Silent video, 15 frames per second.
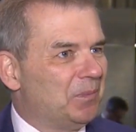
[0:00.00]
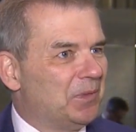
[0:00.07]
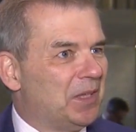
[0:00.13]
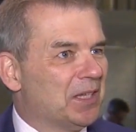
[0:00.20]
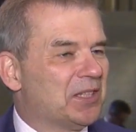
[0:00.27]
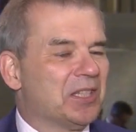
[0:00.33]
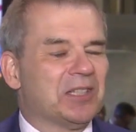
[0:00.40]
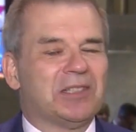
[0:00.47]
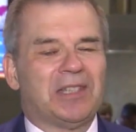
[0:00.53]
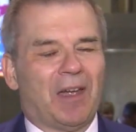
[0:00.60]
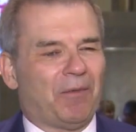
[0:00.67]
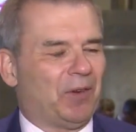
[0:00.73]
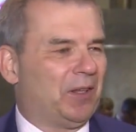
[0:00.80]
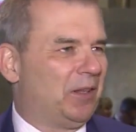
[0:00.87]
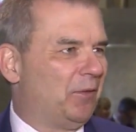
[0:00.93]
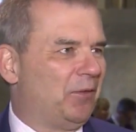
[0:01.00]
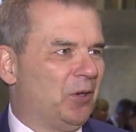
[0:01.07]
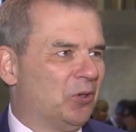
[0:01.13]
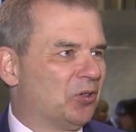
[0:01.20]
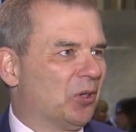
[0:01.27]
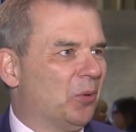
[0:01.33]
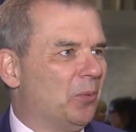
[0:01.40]
This is definitely the
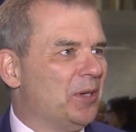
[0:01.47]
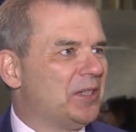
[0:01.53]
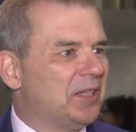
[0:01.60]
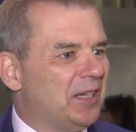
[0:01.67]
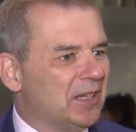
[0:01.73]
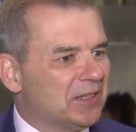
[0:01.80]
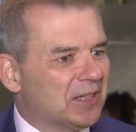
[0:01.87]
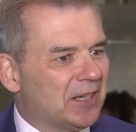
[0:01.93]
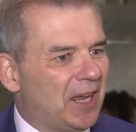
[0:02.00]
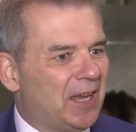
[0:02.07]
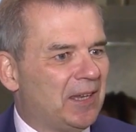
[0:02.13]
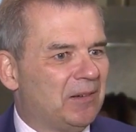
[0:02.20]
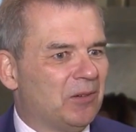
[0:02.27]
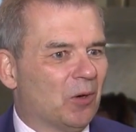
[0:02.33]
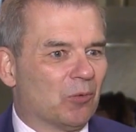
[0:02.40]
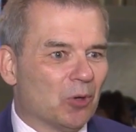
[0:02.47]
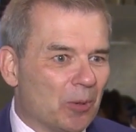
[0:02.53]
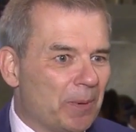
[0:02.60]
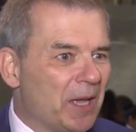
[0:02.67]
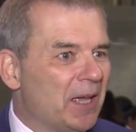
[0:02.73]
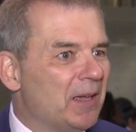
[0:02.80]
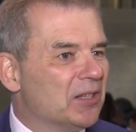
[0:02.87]
future. We see it today in
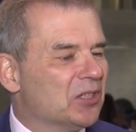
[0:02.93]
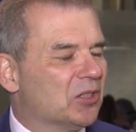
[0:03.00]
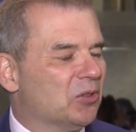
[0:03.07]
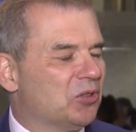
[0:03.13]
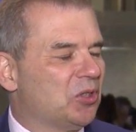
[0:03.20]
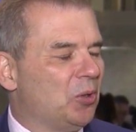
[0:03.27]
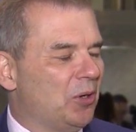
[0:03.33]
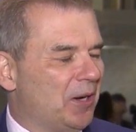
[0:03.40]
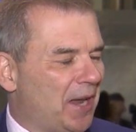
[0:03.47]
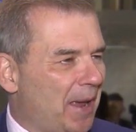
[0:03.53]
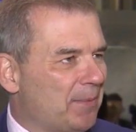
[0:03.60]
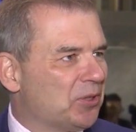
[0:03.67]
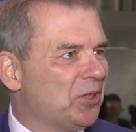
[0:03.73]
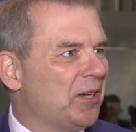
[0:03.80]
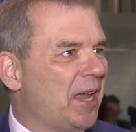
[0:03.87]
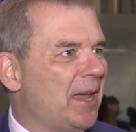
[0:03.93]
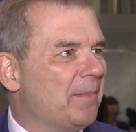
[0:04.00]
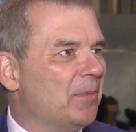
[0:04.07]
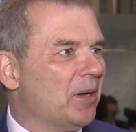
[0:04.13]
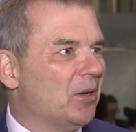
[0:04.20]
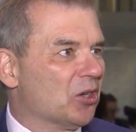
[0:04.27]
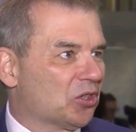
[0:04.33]
Aruba, soon in
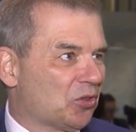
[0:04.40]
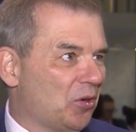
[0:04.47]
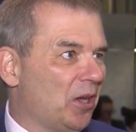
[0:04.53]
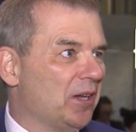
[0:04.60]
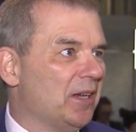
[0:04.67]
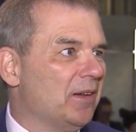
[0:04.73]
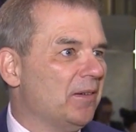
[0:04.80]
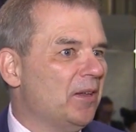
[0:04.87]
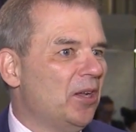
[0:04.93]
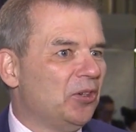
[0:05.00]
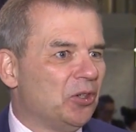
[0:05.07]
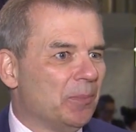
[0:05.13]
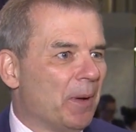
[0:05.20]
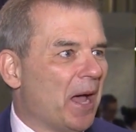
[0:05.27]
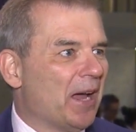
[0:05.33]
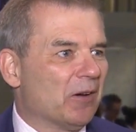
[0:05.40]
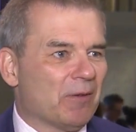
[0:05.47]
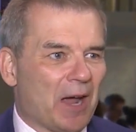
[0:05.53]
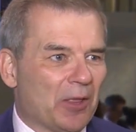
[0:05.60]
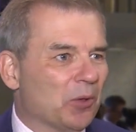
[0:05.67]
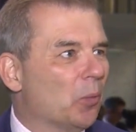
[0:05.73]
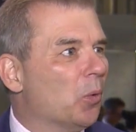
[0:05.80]
Amsterdam, Australia, Dubai,
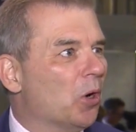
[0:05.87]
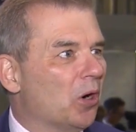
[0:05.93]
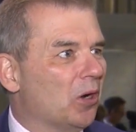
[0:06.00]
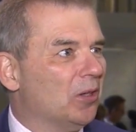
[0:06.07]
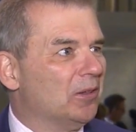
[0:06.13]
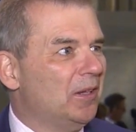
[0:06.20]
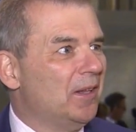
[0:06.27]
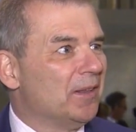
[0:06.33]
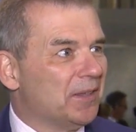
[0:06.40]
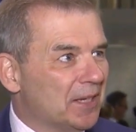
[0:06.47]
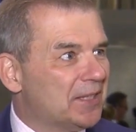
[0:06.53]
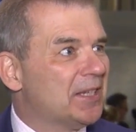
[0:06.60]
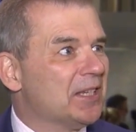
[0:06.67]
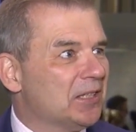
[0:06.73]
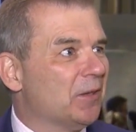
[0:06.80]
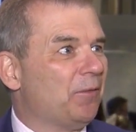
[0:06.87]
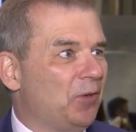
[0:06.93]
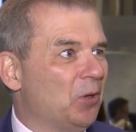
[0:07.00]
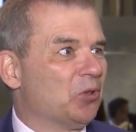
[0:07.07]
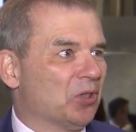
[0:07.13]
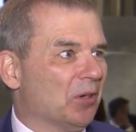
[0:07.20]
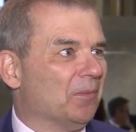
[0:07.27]
around the world. This is the
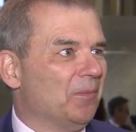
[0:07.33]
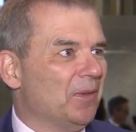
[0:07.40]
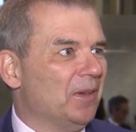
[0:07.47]
future.